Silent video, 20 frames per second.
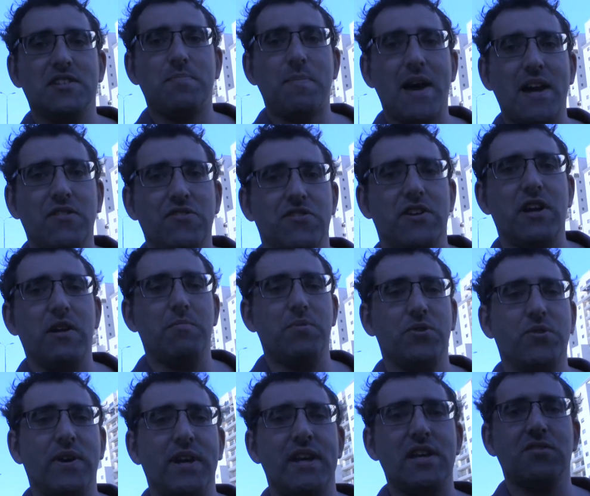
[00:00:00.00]
boundary
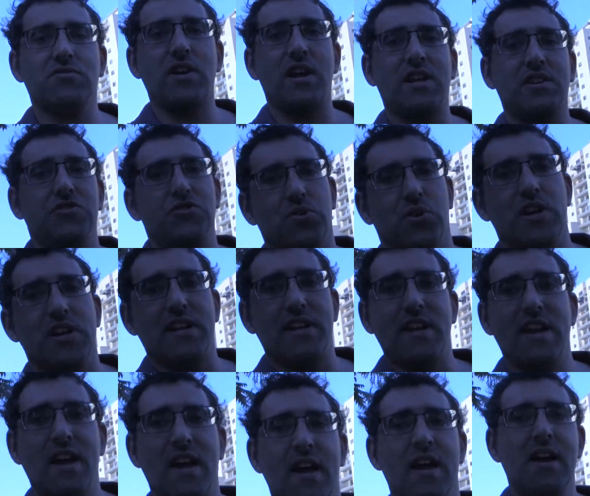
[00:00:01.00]
between Israel and
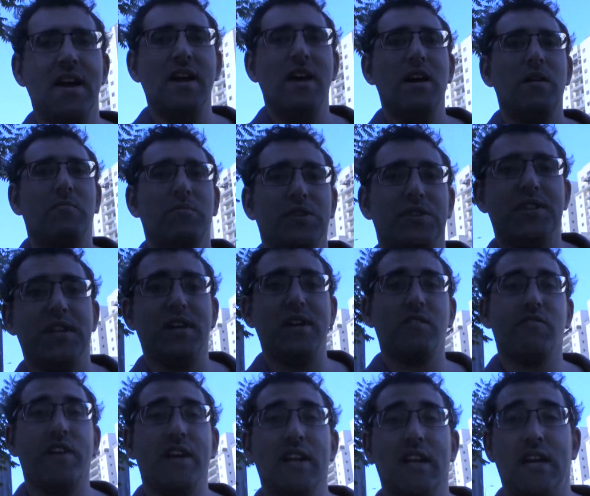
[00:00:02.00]
Jordan. But the
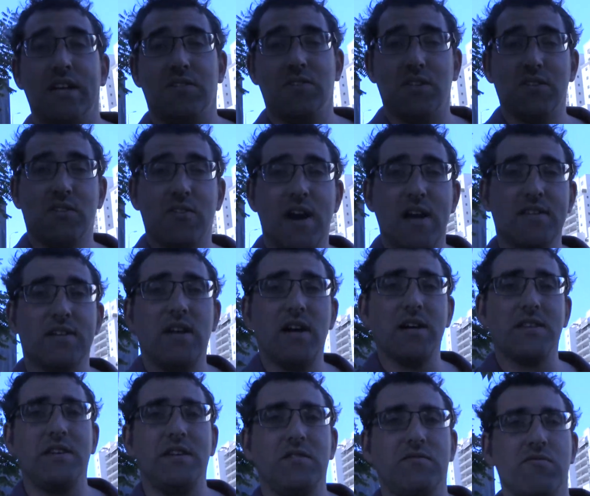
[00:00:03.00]
Green Line does cross
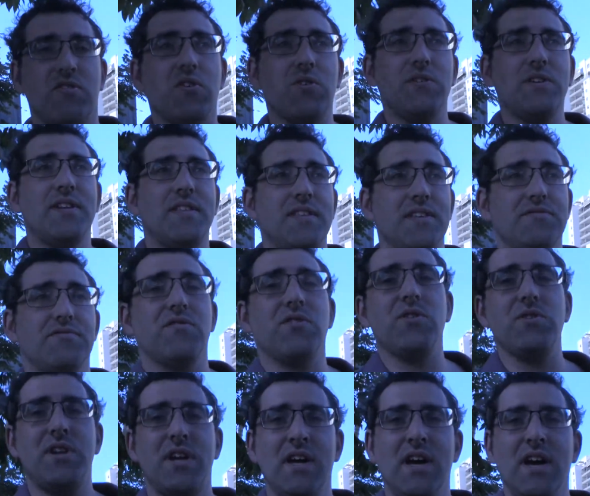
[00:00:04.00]
along these road, this road.